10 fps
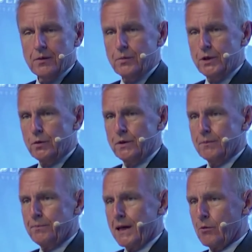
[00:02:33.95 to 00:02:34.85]
between
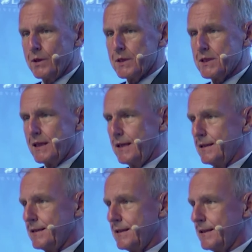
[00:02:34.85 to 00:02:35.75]
powers and
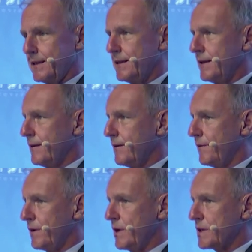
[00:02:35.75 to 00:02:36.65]
uh,
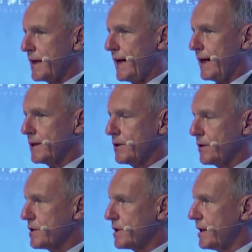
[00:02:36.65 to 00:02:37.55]
various
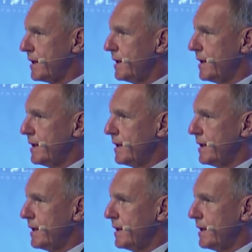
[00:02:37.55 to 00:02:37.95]
actors uh,